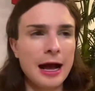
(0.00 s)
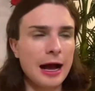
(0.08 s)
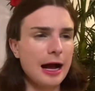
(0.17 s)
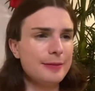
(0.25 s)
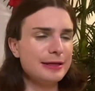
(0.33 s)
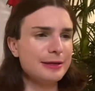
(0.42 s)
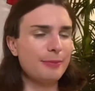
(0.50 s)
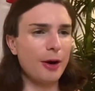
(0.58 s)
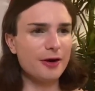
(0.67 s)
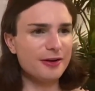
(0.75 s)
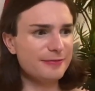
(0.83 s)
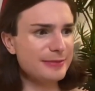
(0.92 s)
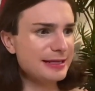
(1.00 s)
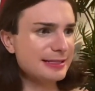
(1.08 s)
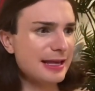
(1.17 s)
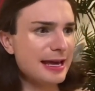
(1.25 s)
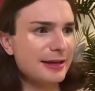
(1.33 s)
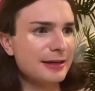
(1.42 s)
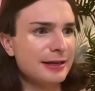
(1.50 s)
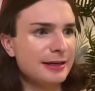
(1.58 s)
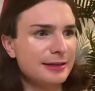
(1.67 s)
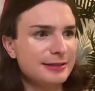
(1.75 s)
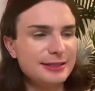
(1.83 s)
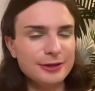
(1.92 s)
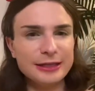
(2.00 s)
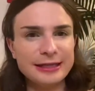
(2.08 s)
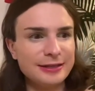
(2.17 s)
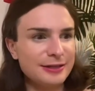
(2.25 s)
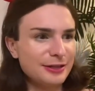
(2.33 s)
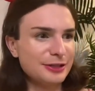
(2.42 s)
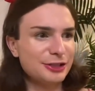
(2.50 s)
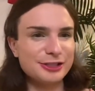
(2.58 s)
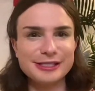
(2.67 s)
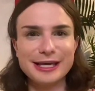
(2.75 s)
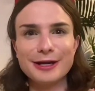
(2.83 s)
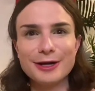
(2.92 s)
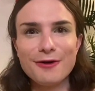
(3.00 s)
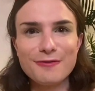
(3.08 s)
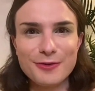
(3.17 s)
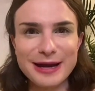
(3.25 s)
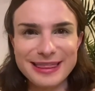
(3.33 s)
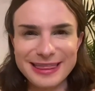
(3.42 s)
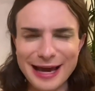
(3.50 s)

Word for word: I mean, part of me is like, Dylan, just get it over with.